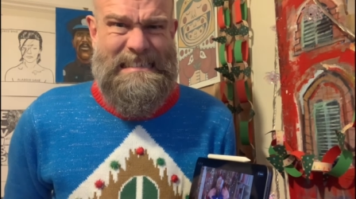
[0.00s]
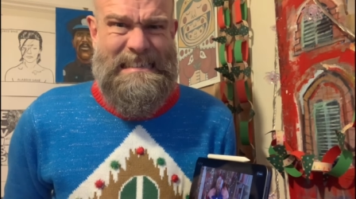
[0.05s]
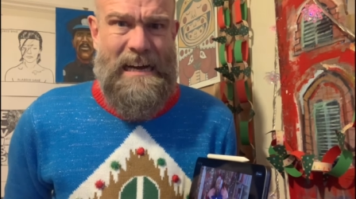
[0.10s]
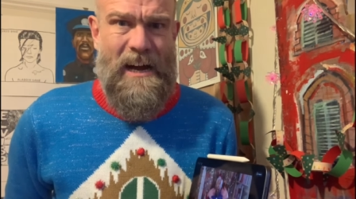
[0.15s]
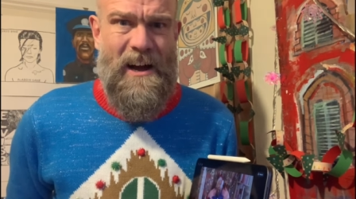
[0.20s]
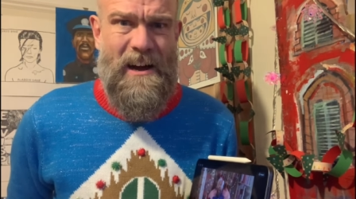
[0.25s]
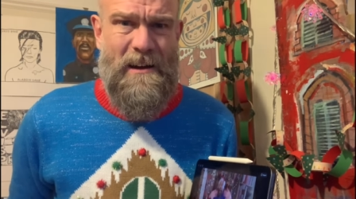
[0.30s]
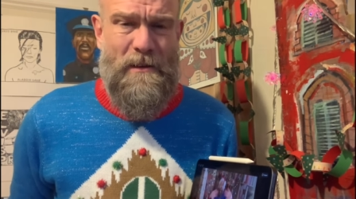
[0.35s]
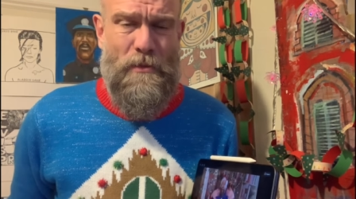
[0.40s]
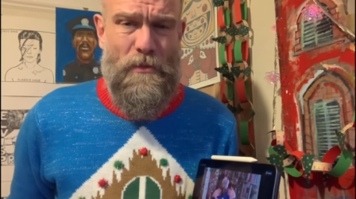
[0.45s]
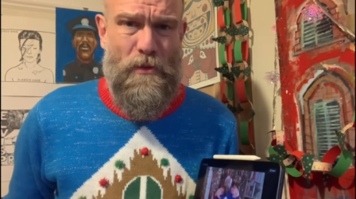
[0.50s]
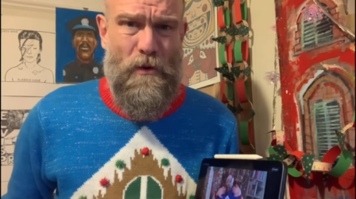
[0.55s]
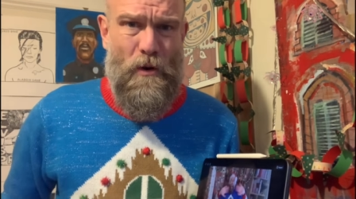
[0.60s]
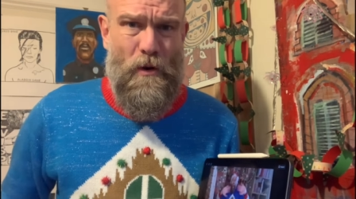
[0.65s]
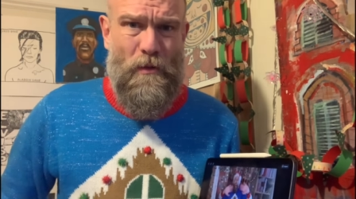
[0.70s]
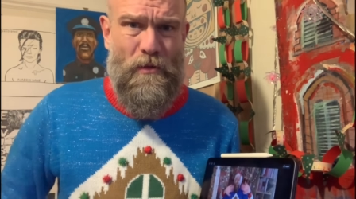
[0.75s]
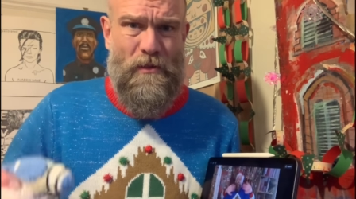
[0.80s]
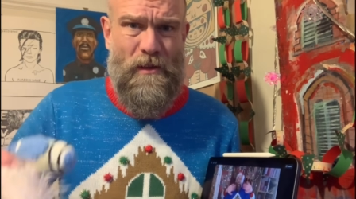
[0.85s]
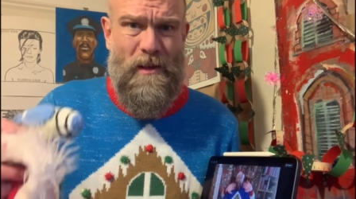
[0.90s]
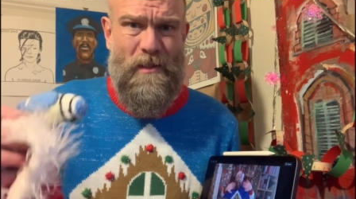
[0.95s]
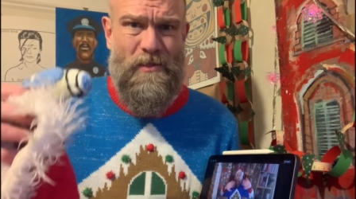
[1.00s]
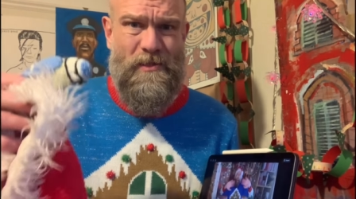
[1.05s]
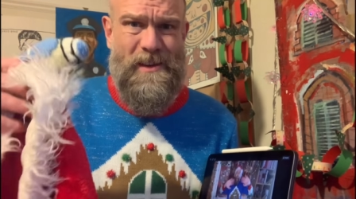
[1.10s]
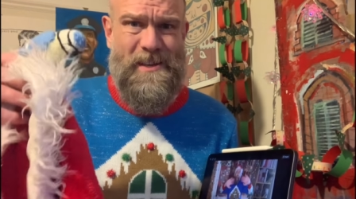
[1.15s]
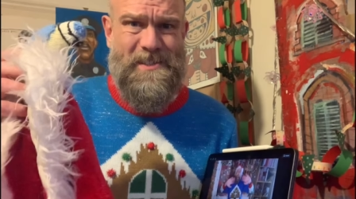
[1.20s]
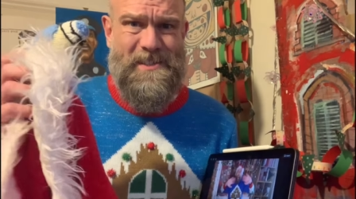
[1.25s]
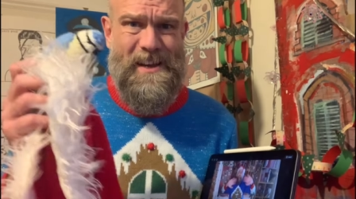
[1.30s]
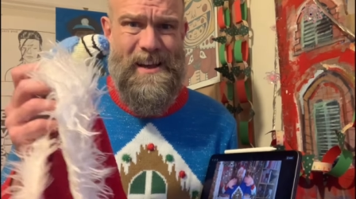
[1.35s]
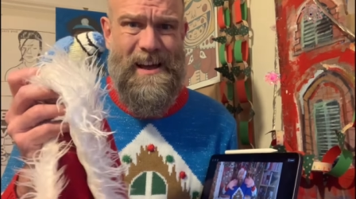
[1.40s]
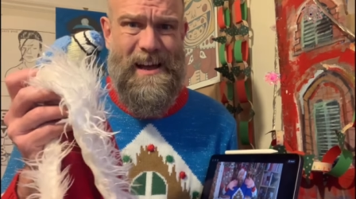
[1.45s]
I thought that
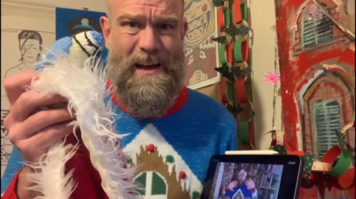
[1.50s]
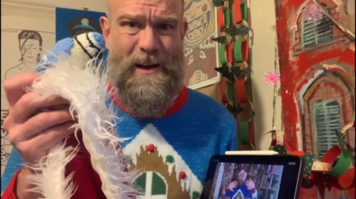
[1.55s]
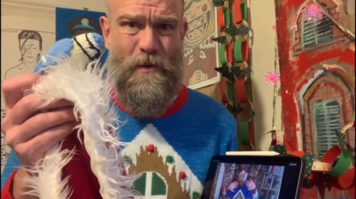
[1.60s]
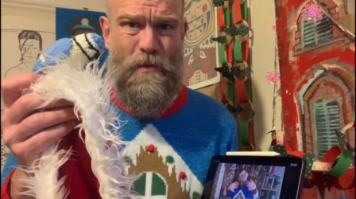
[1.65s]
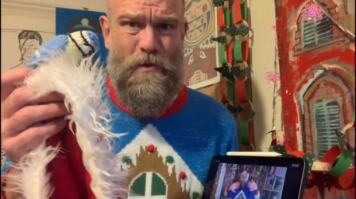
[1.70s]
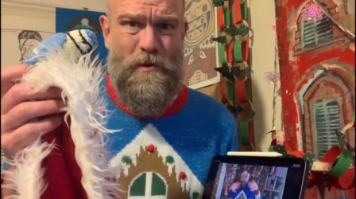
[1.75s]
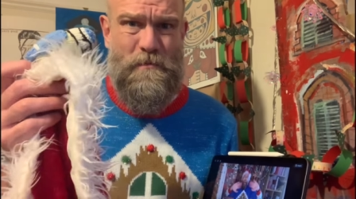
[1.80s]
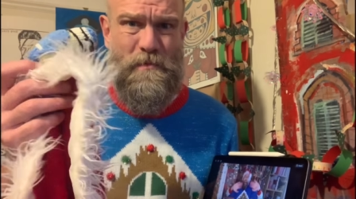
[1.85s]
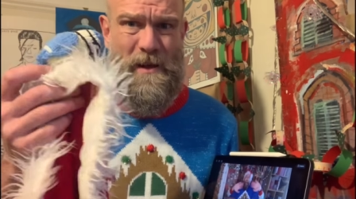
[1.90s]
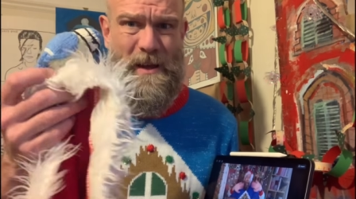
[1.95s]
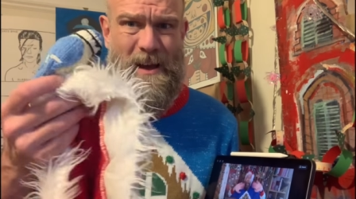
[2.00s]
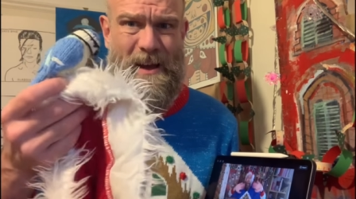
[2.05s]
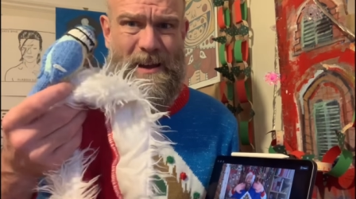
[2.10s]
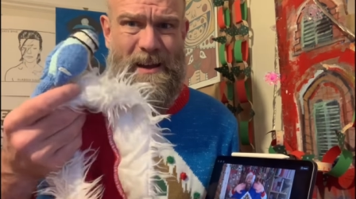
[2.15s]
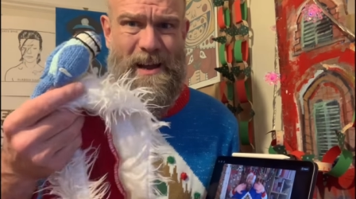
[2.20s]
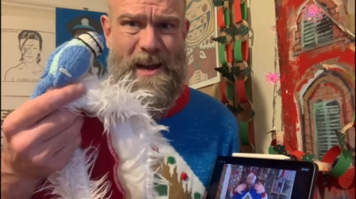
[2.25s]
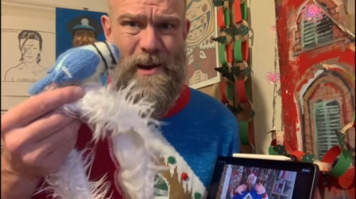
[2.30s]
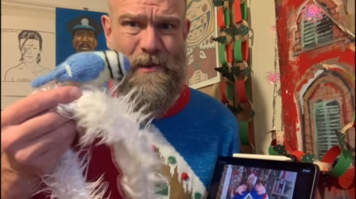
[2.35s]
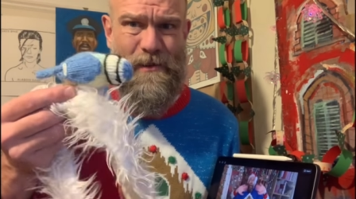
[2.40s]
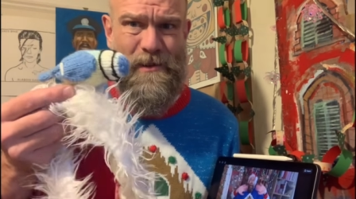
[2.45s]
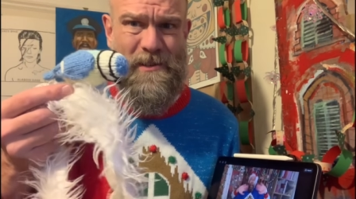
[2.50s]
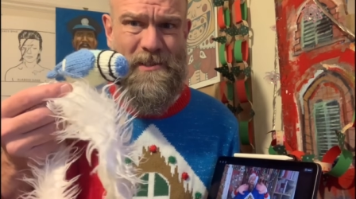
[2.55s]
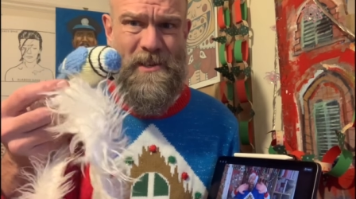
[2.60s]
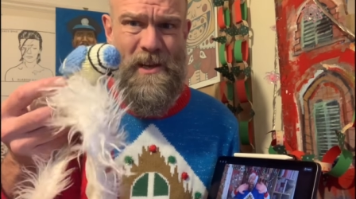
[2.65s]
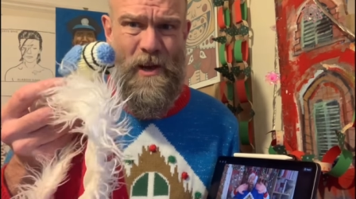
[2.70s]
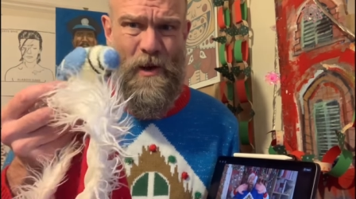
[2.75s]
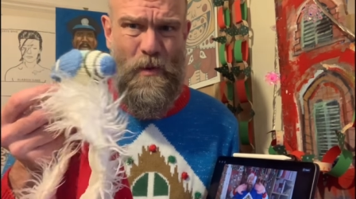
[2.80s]
this hat would be hilarious